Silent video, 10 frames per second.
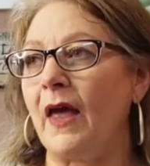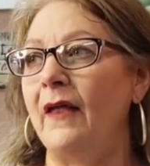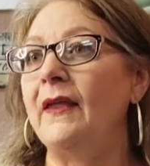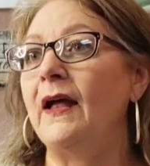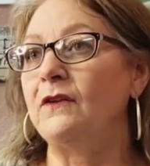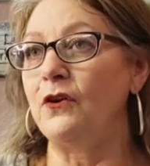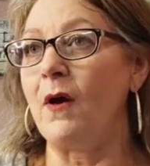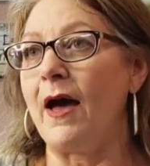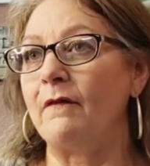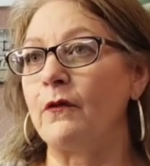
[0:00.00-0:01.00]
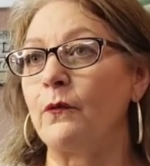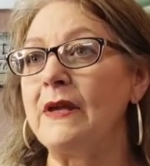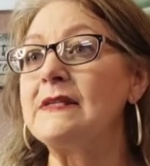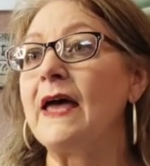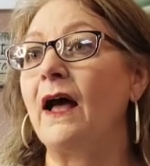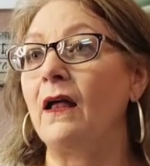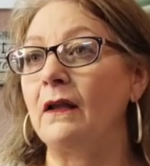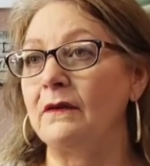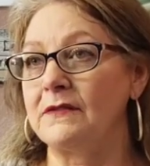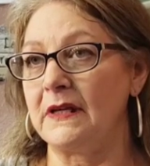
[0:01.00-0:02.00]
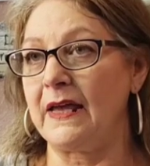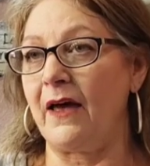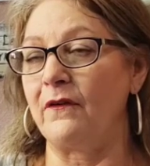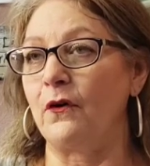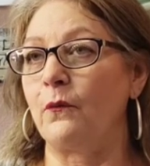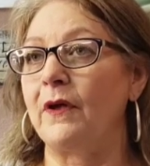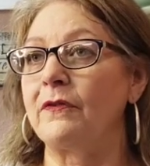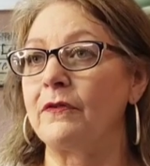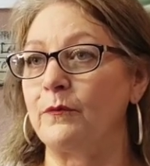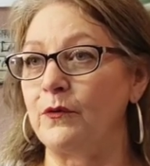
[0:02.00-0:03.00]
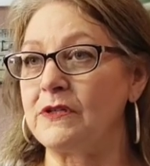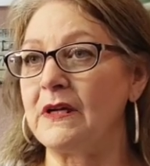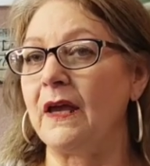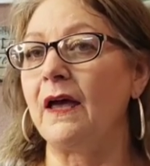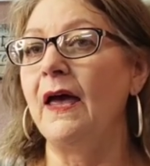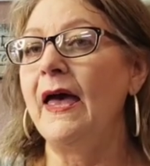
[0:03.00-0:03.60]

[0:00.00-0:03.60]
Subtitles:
And then you have the retail together with the boutique.